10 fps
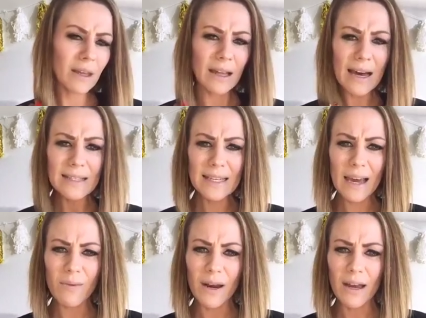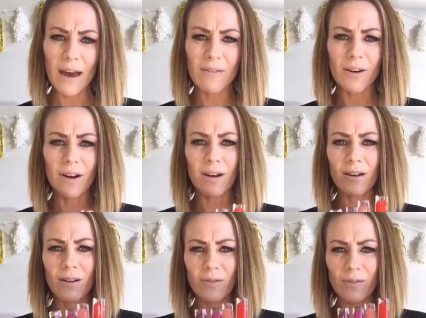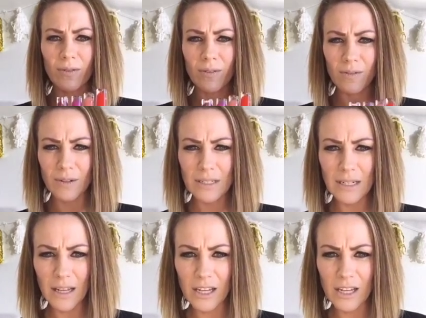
the last thing I want to cover we're still